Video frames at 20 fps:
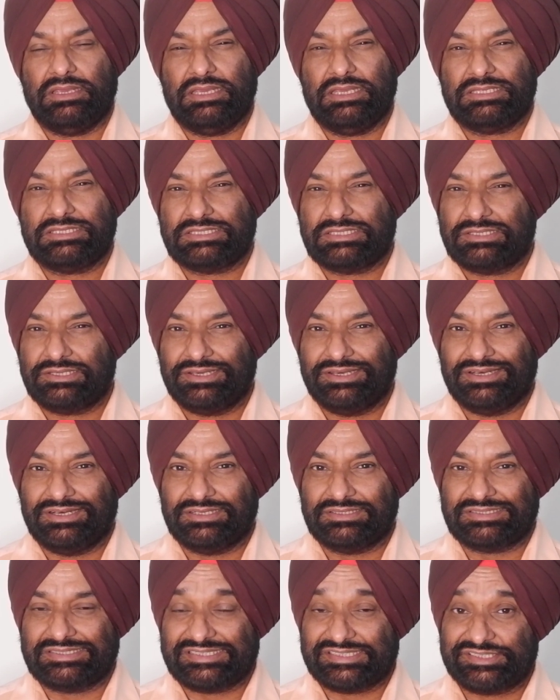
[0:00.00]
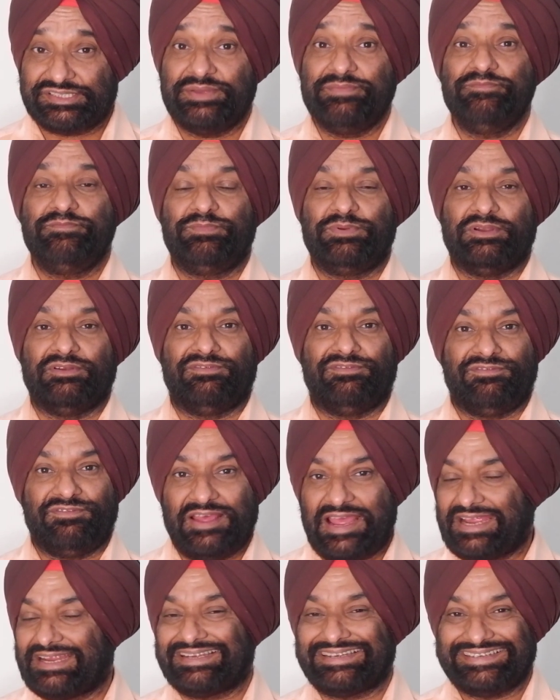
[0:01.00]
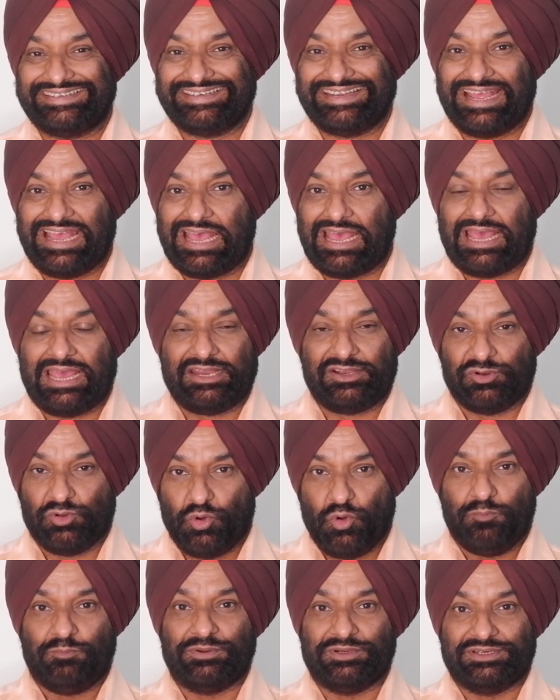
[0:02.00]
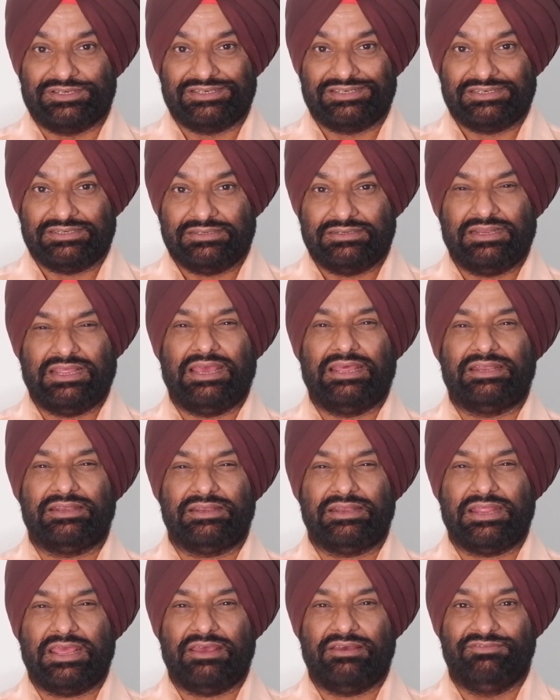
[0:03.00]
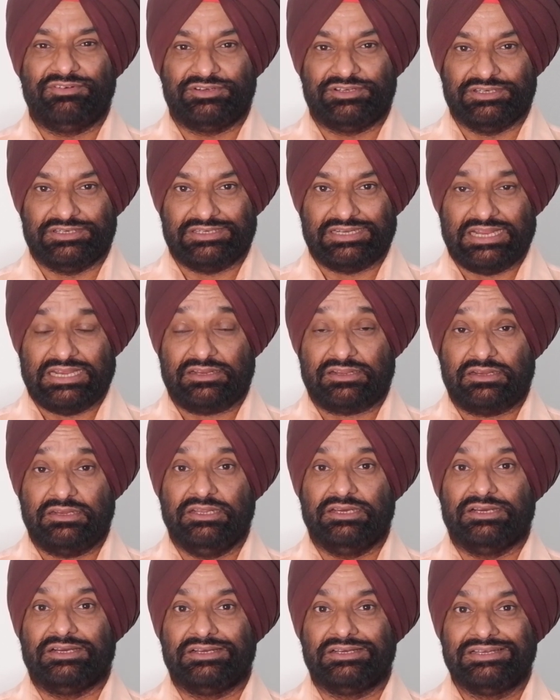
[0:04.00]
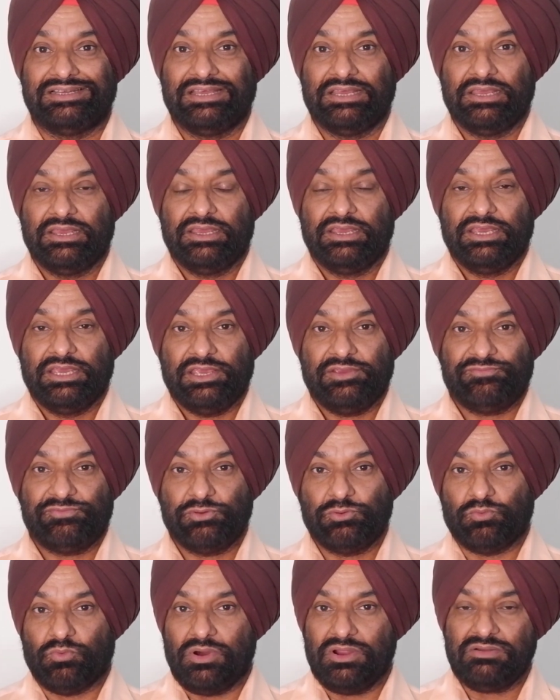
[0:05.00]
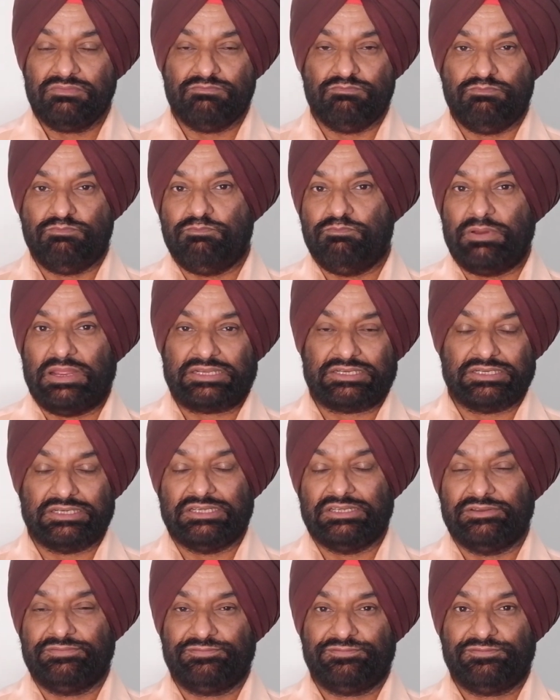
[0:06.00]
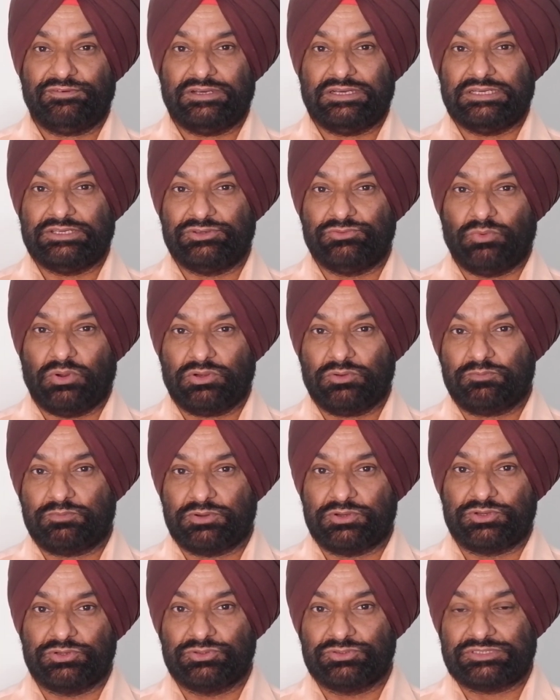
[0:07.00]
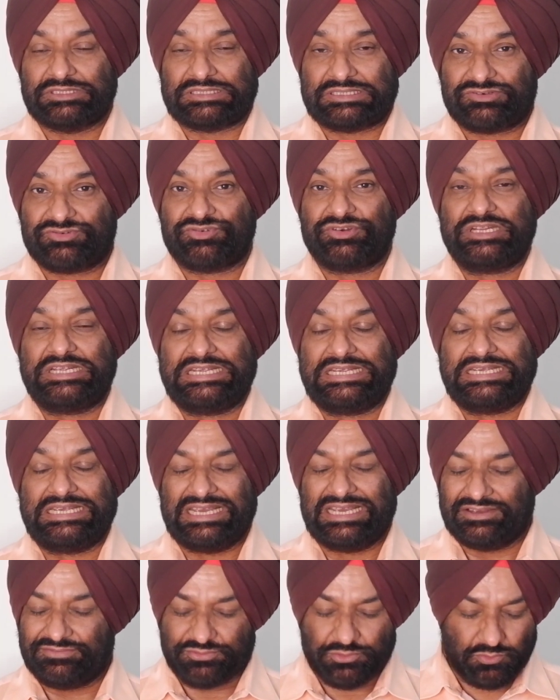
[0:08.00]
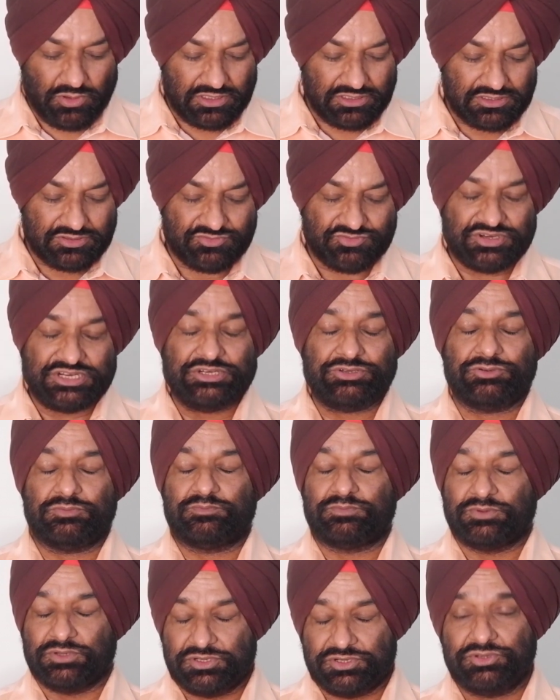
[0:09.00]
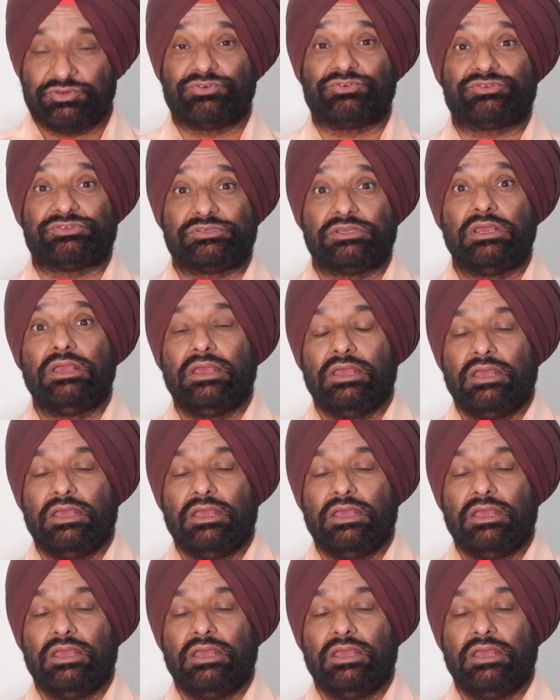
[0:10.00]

it's a simple fact and open and evident and clear. If you want better, if you want to produce a tree, if you want a tree to produce